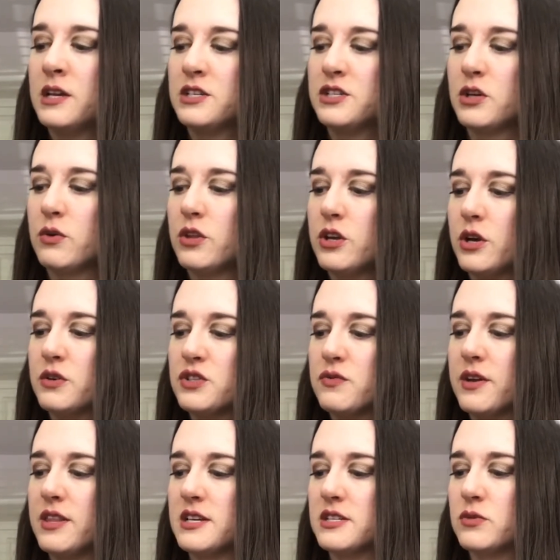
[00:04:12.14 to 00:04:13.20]
So the notes
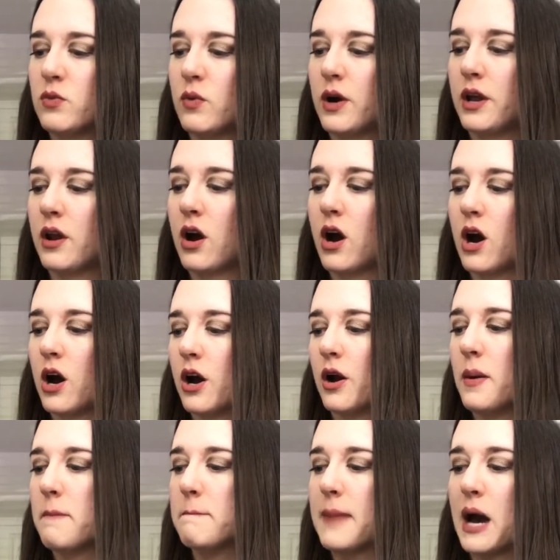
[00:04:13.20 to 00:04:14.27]
for this one
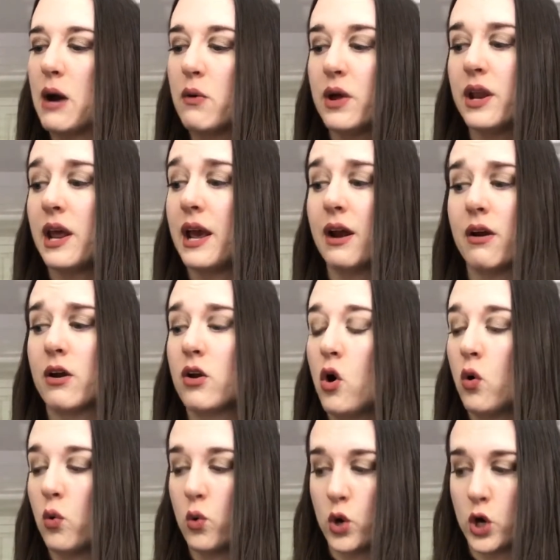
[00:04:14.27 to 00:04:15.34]
are Mountain Air
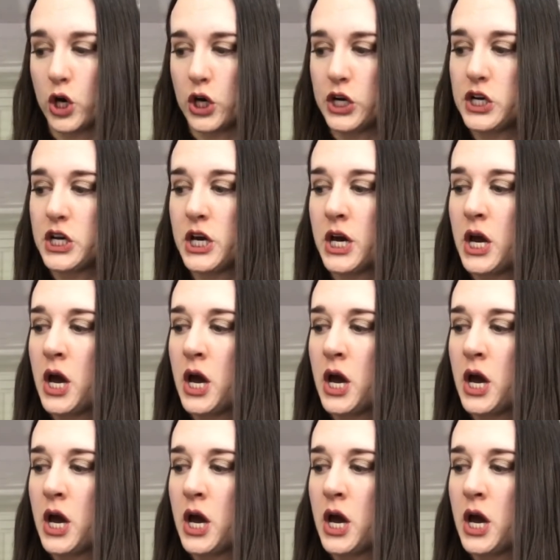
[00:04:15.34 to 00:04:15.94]
Accord,